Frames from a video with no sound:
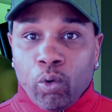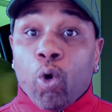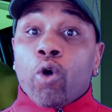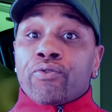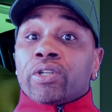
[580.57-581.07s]

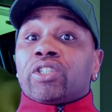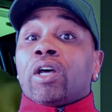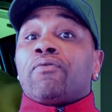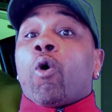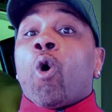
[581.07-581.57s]
ordering
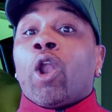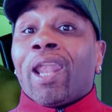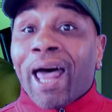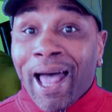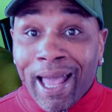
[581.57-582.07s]
stuff
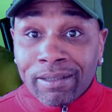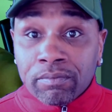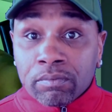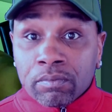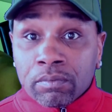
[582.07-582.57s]
online,
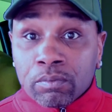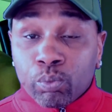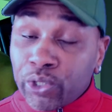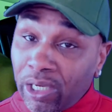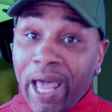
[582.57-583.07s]

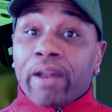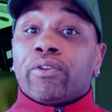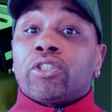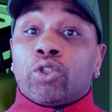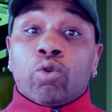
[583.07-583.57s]
which a lot of
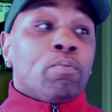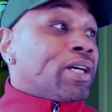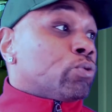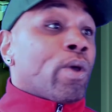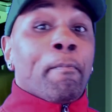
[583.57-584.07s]
us are doing
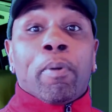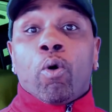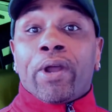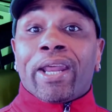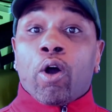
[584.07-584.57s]
because we're
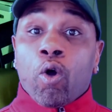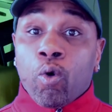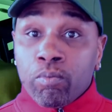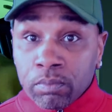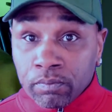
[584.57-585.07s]
bored at home,